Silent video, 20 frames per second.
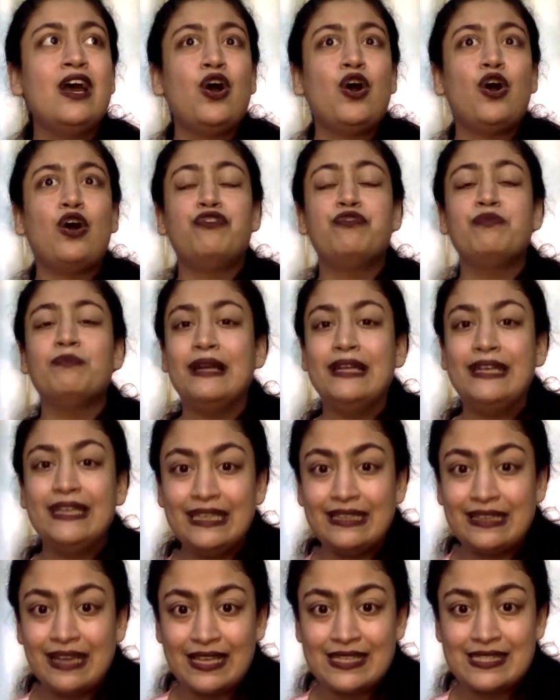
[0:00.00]
of
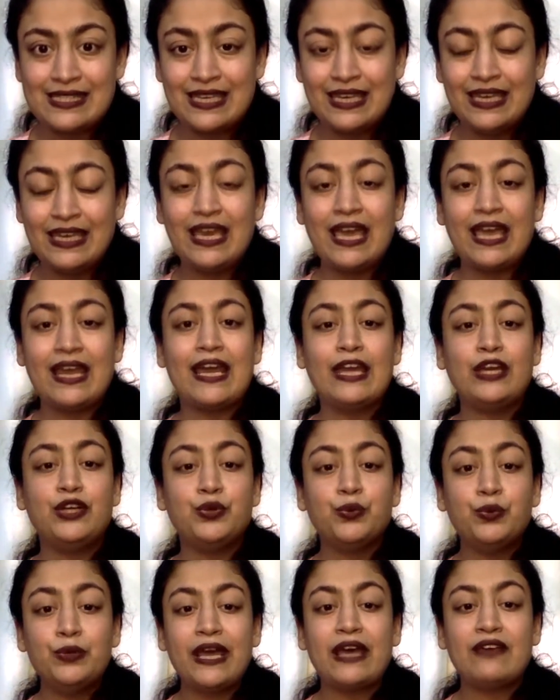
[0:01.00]
multitasking, and I
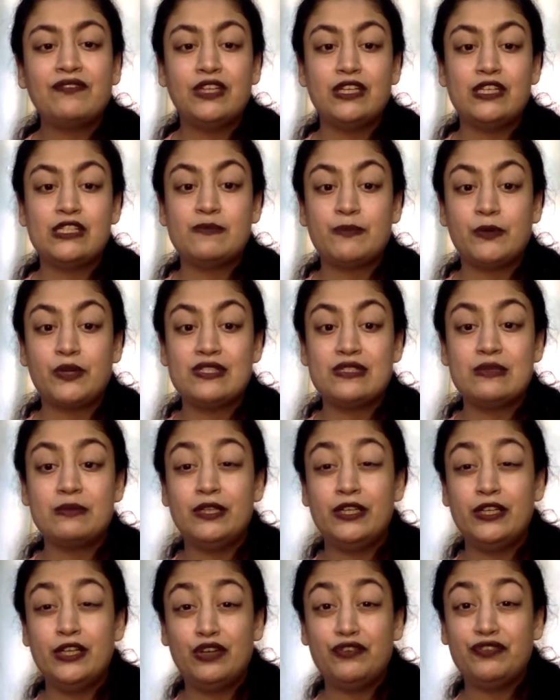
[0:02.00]
don't have the
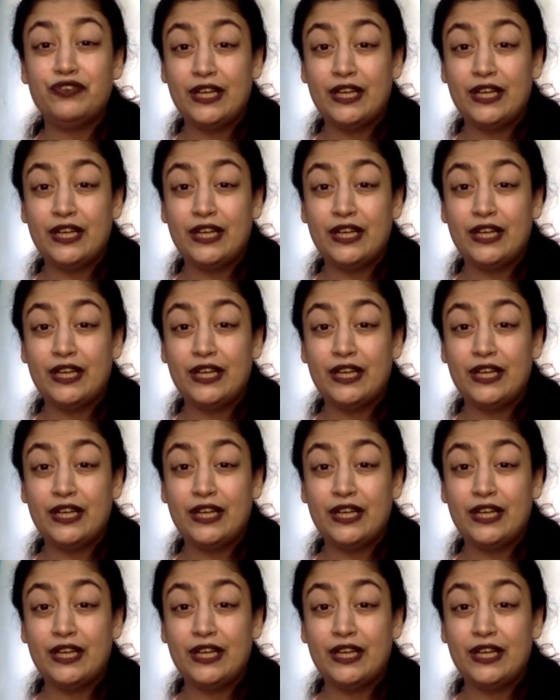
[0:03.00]
responsibility of